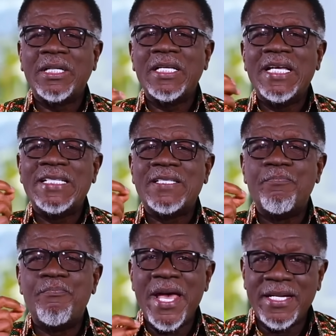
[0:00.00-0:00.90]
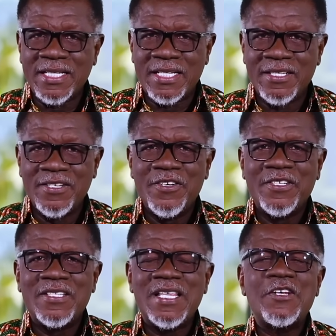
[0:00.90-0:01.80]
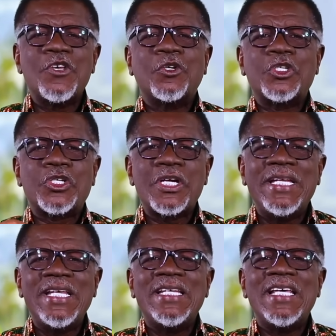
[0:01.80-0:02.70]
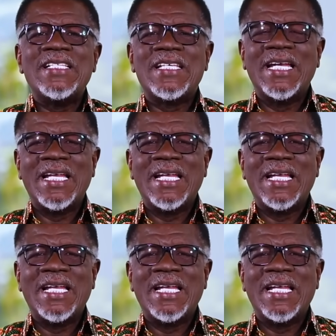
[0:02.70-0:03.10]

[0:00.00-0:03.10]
but it's better that your training is